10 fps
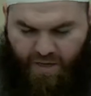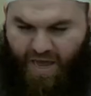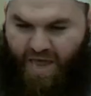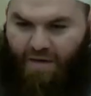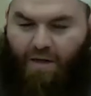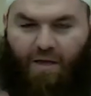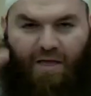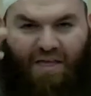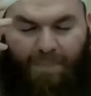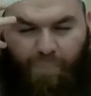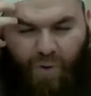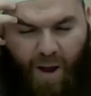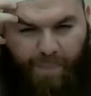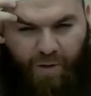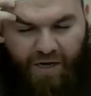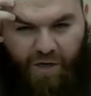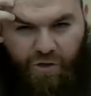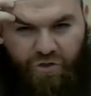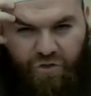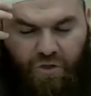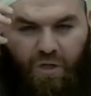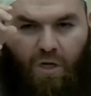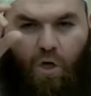And he properly understood